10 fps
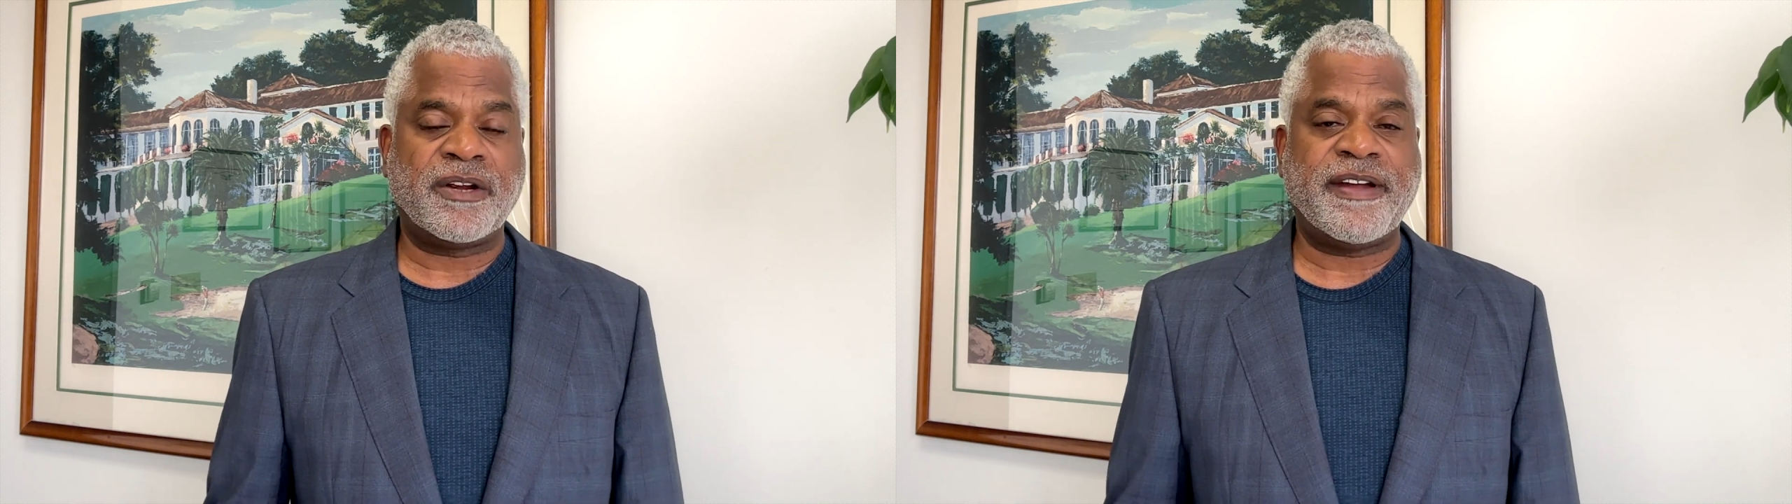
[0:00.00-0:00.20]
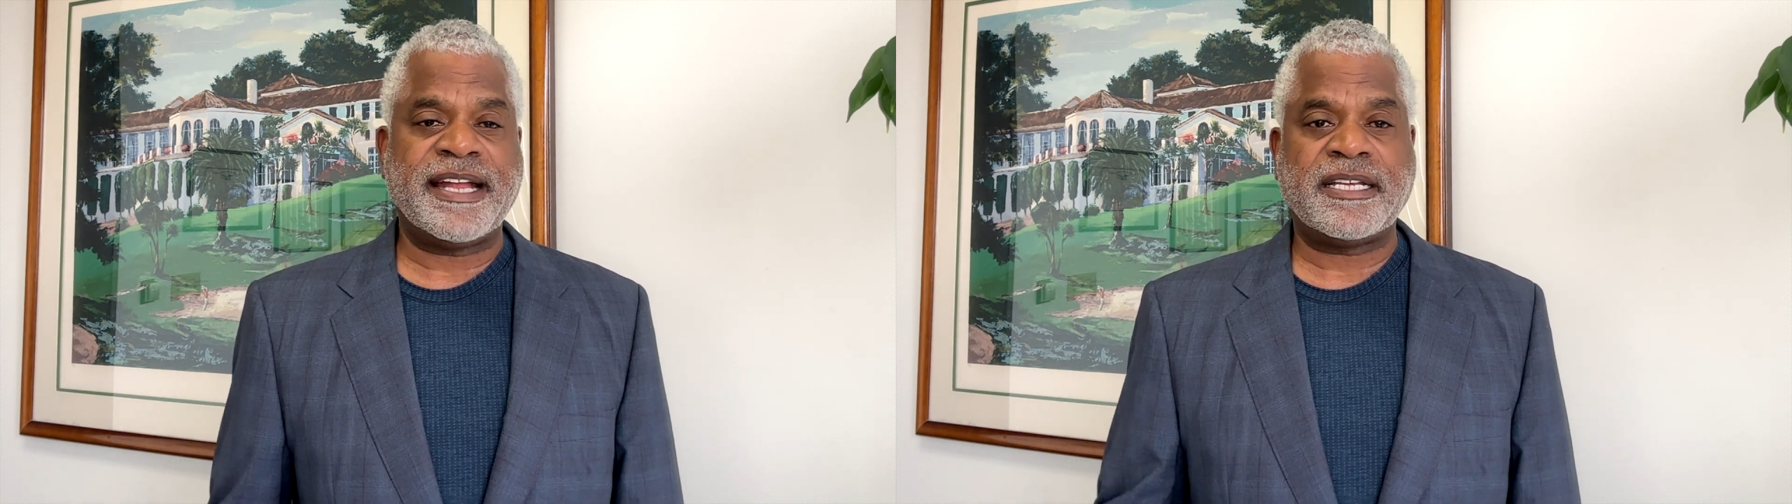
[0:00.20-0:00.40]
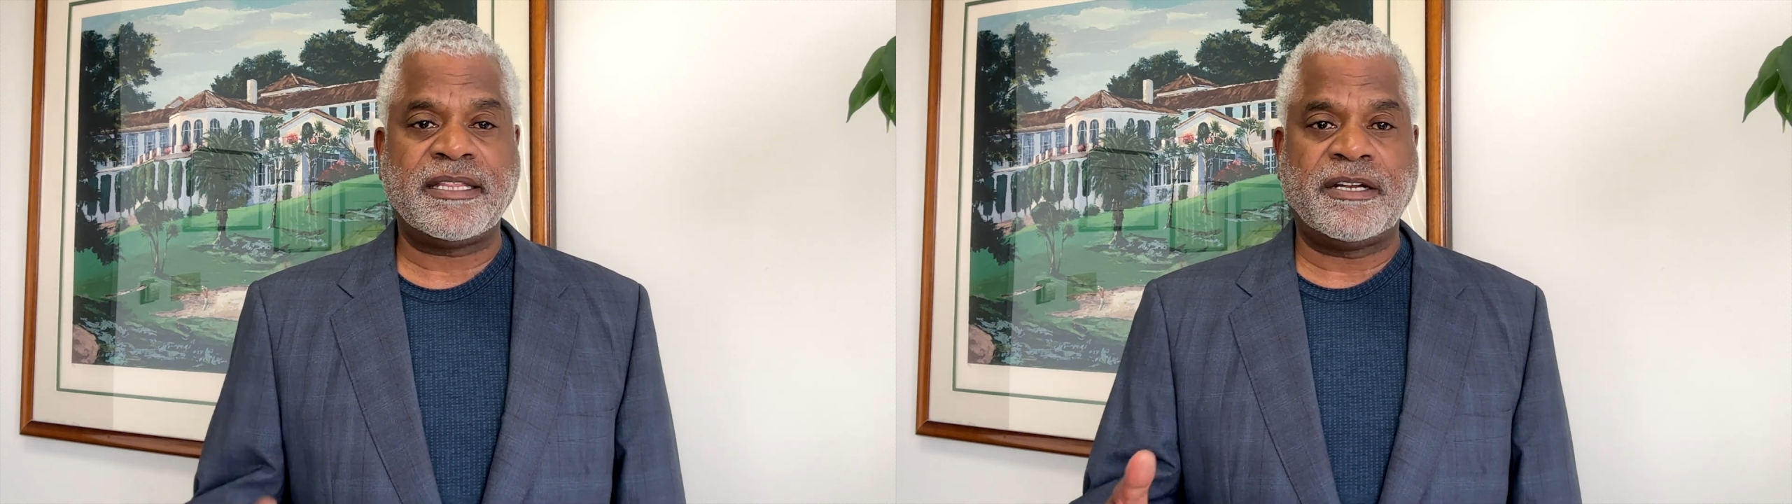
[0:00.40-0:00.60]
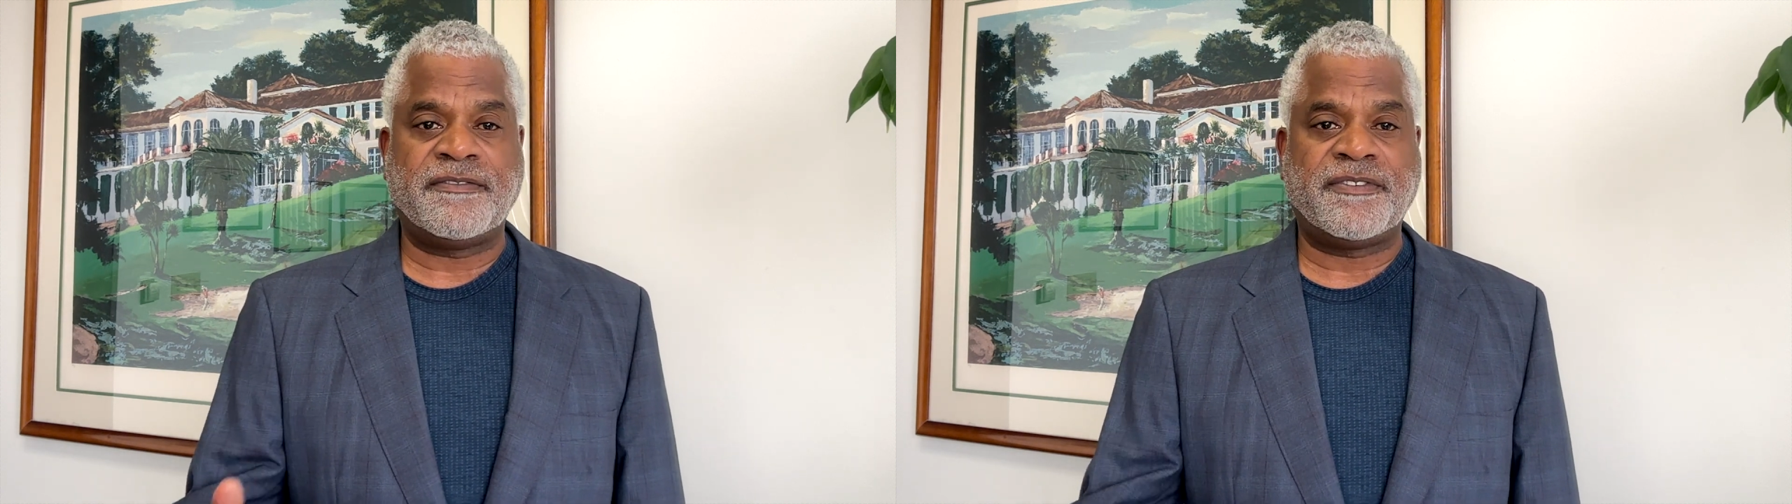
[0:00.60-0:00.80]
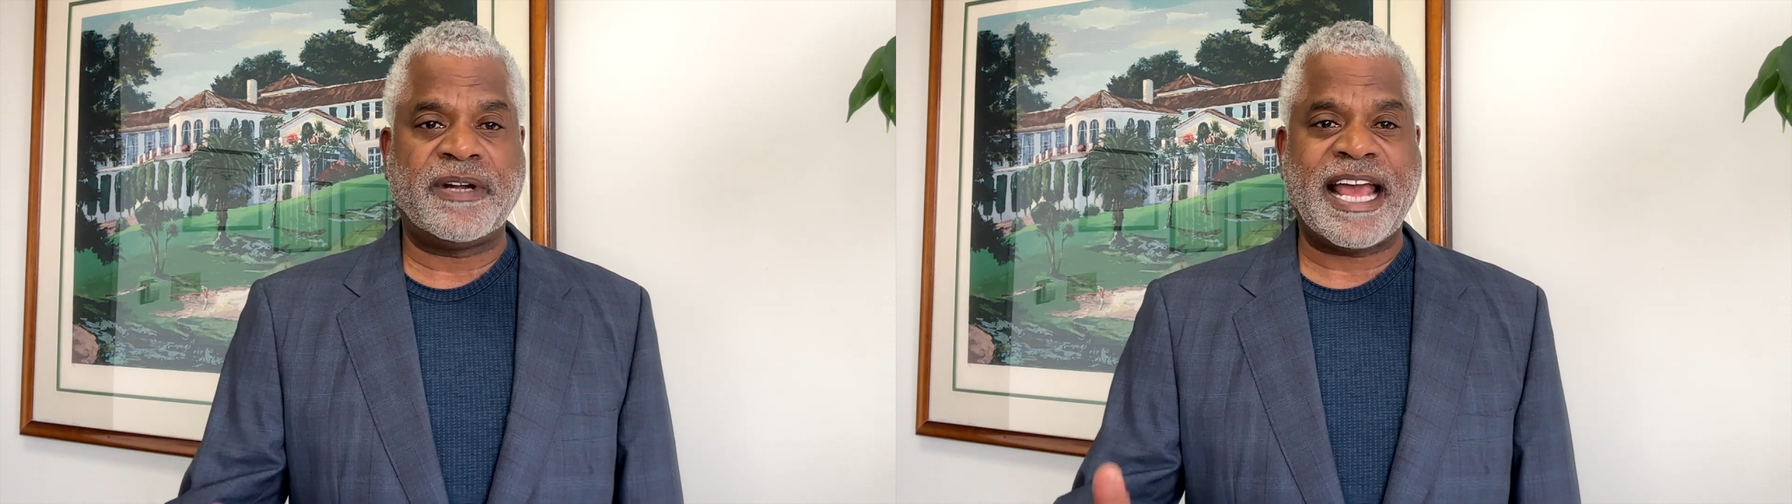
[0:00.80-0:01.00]
granting the
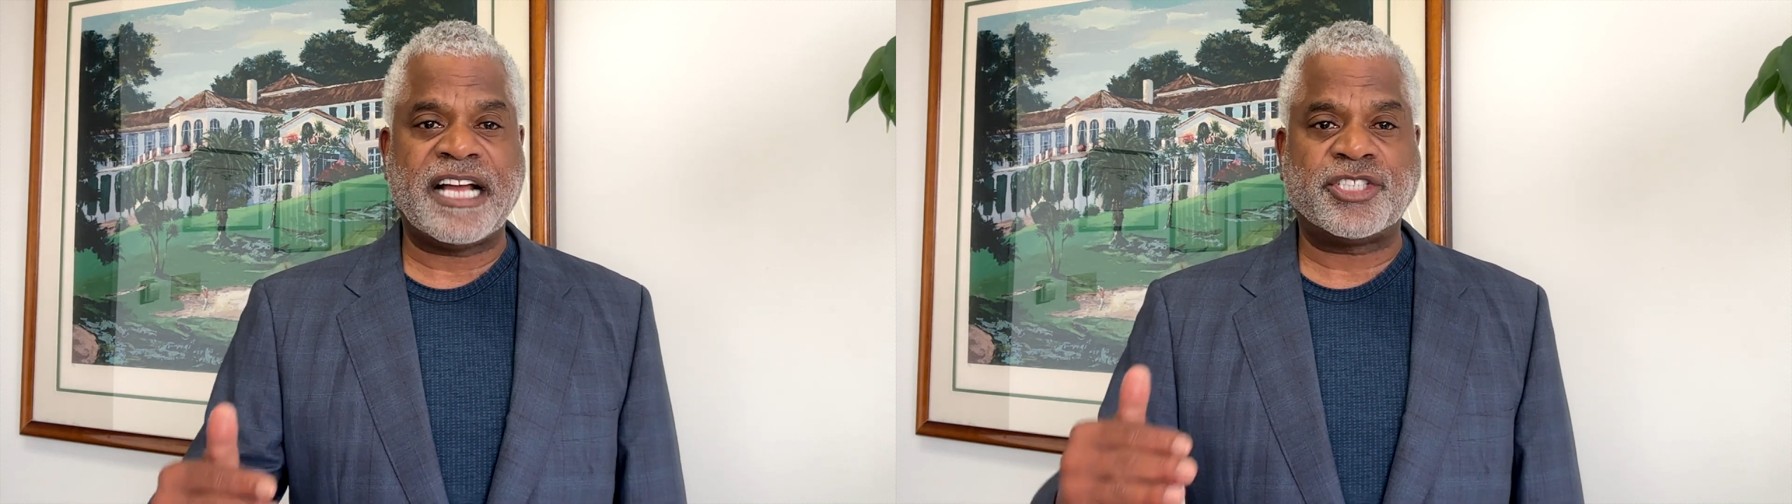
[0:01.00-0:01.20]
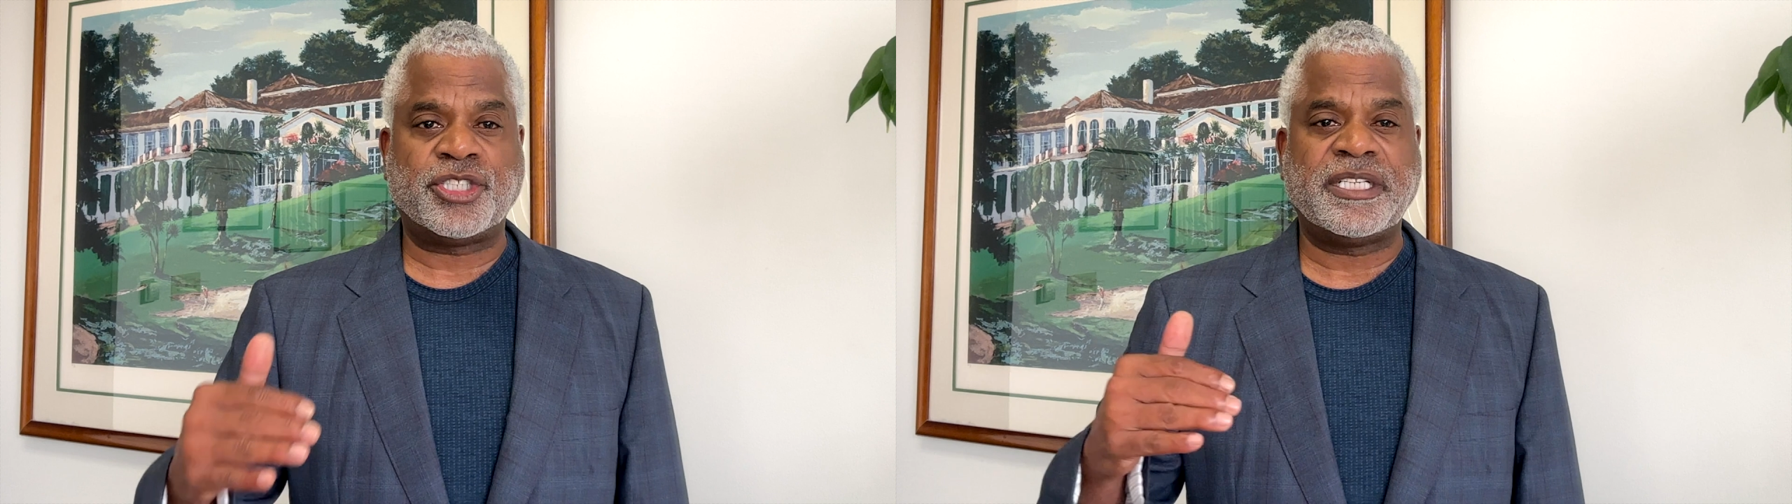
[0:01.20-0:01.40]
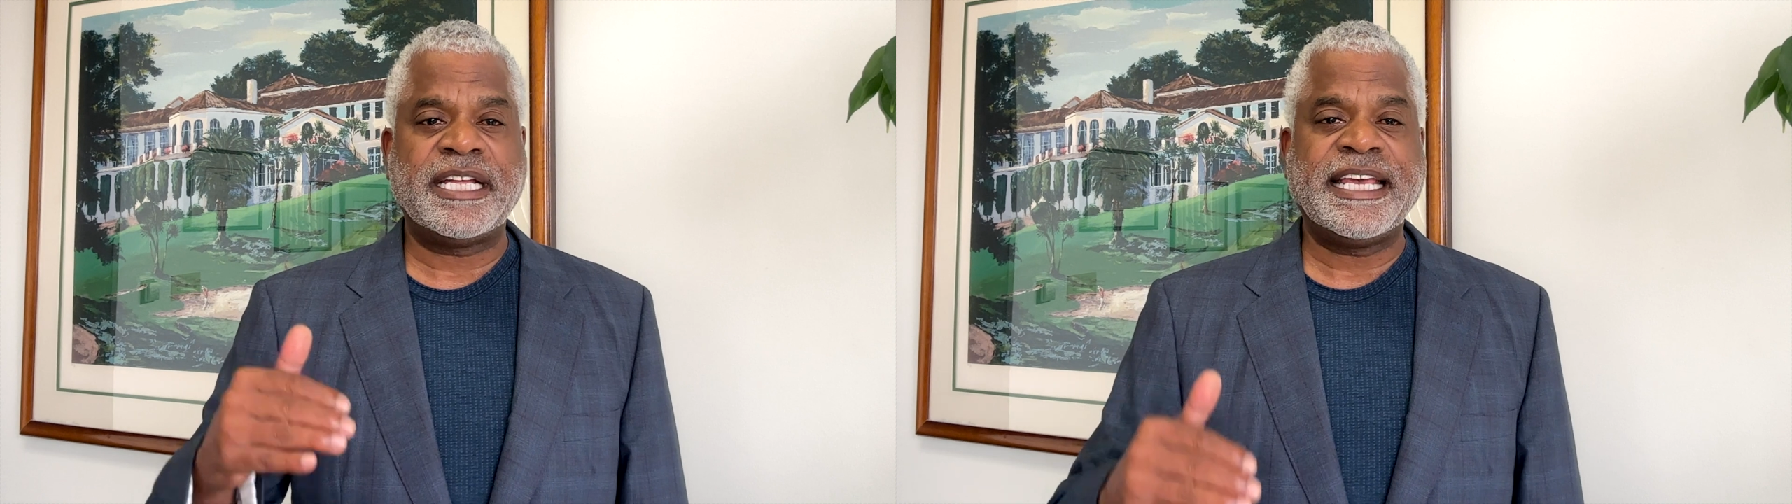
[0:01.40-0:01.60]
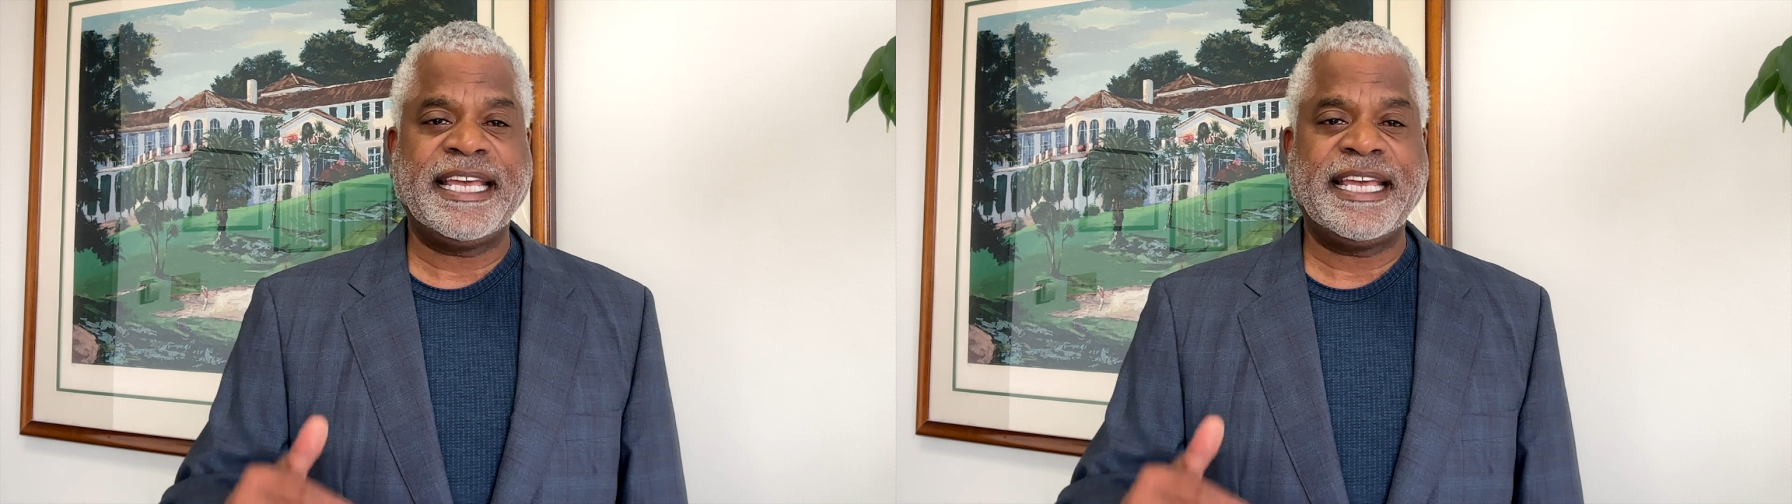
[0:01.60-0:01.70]
deferred action